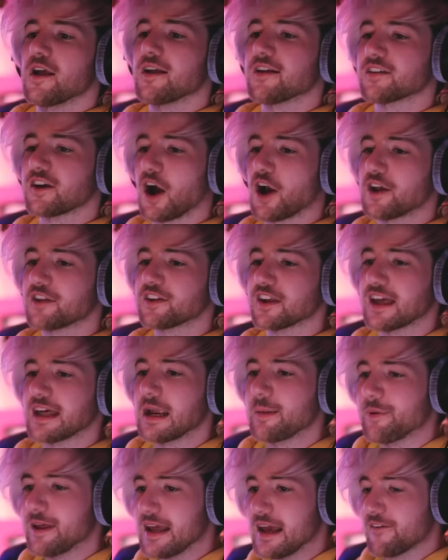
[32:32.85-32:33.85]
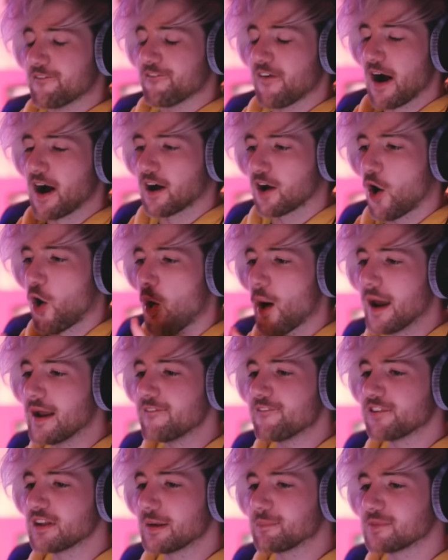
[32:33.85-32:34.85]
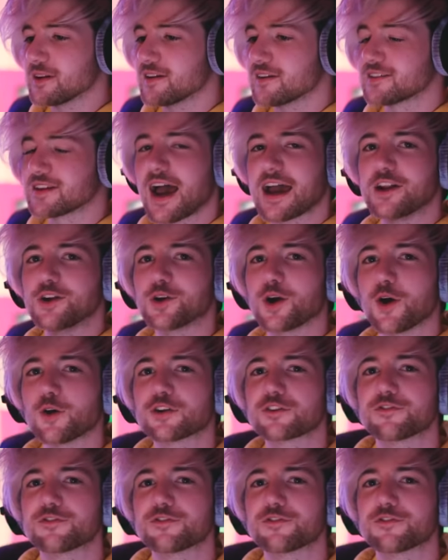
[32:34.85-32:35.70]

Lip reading: Is it going to be a coin flip to decide who goes